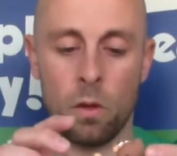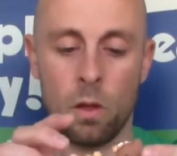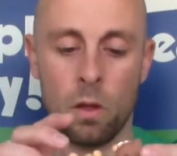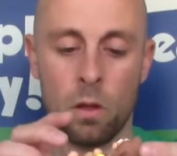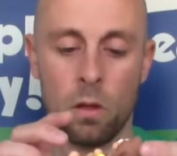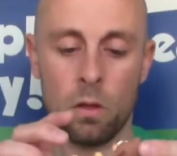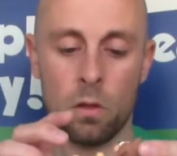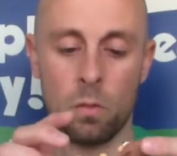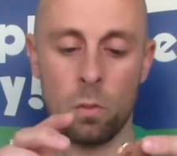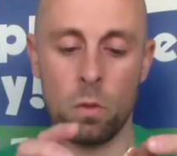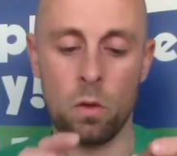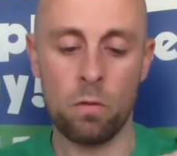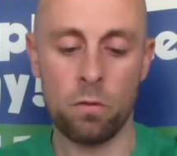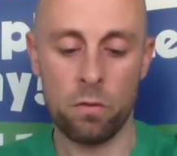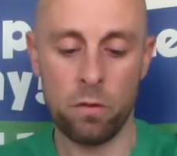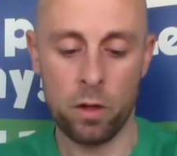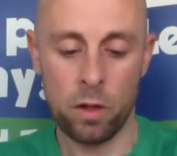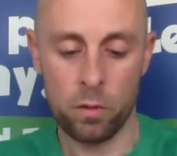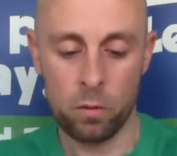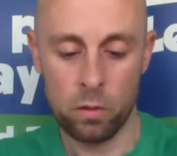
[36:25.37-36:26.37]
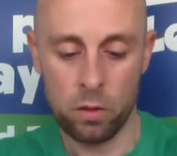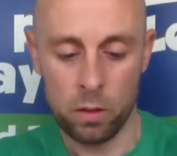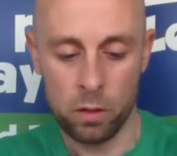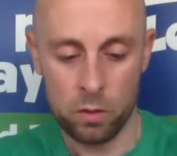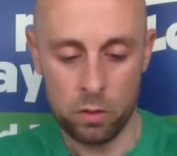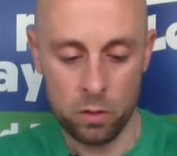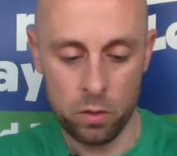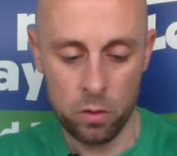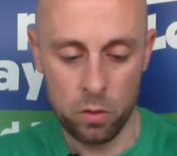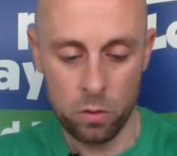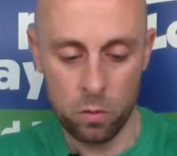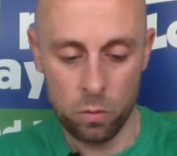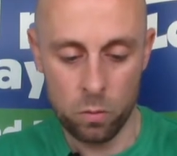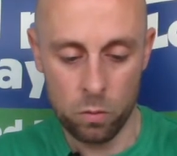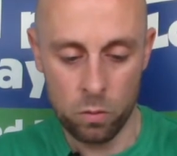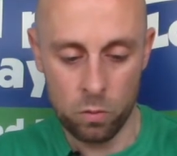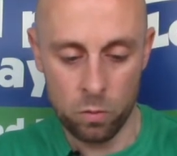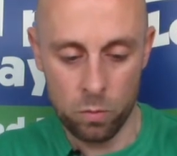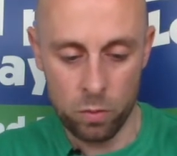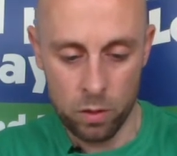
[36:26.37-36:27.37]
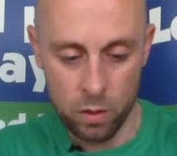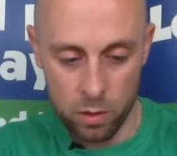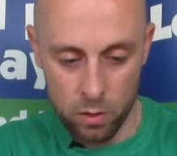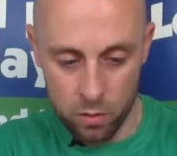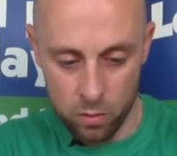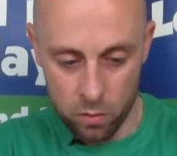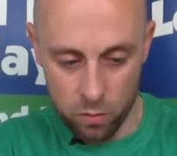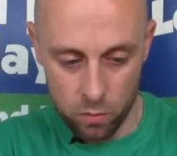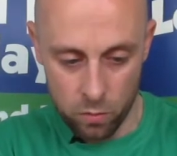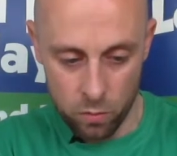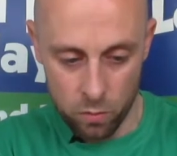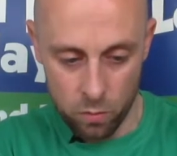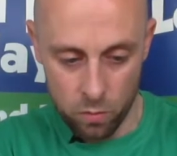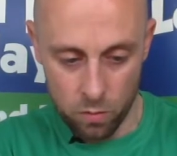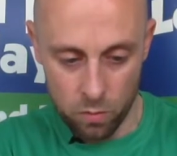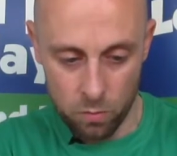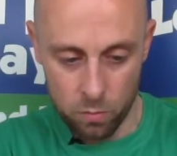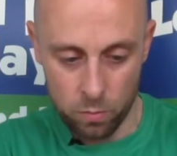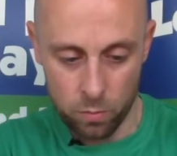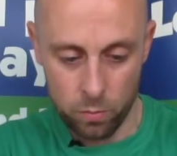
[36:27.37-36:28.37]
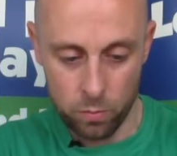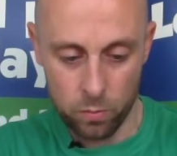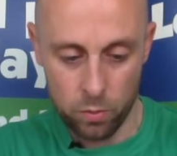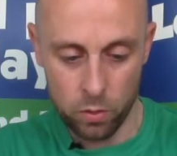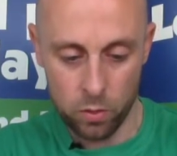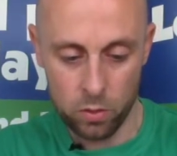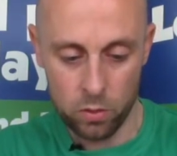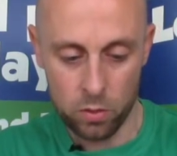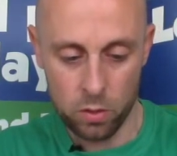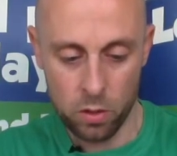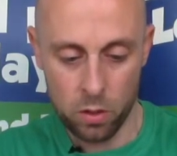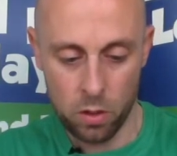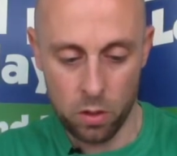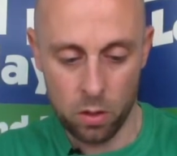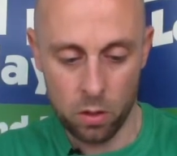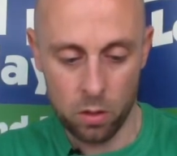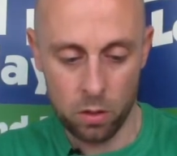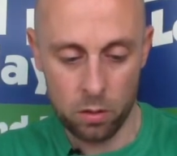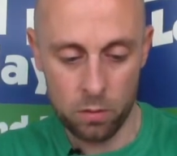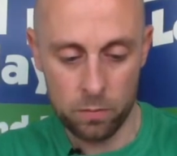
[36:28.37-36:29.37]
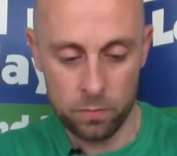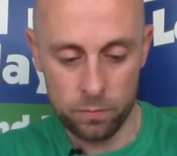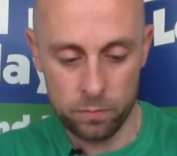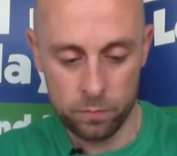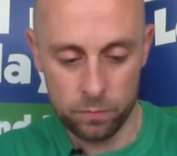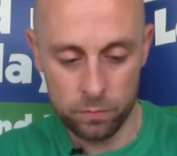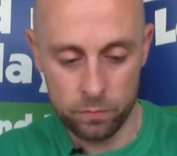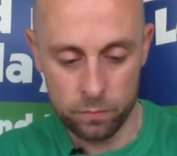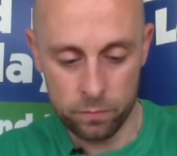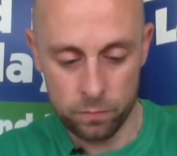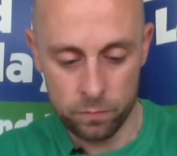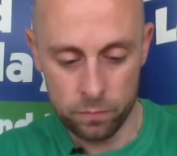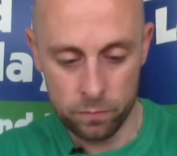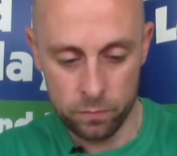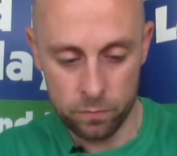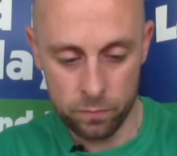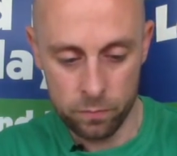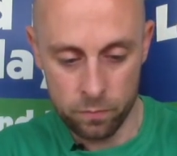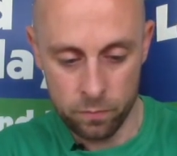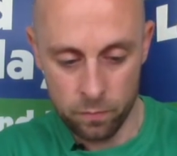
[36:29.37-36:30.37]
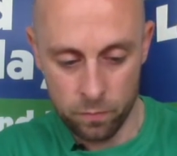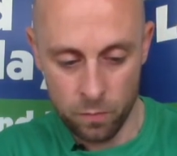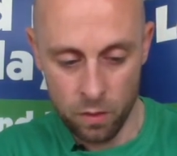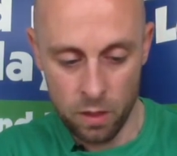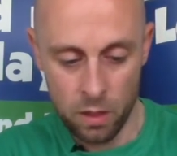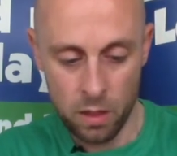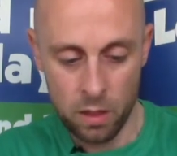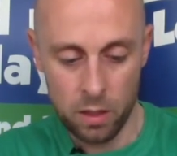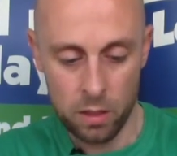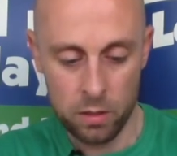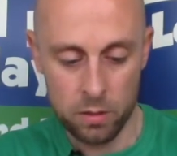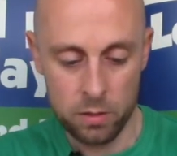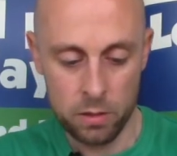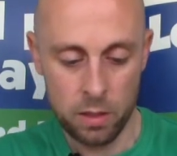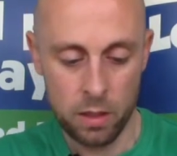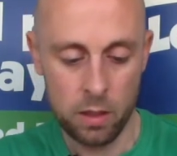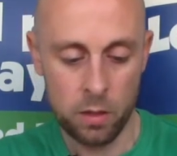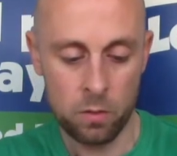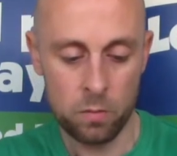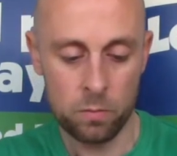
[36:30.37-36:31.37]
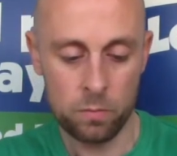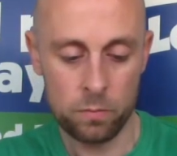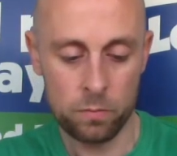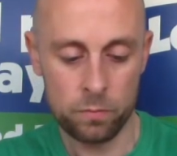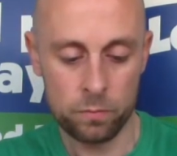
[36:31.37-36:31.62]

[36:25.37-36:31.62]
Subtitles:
And there's one final thing to do, will be to put on his tail.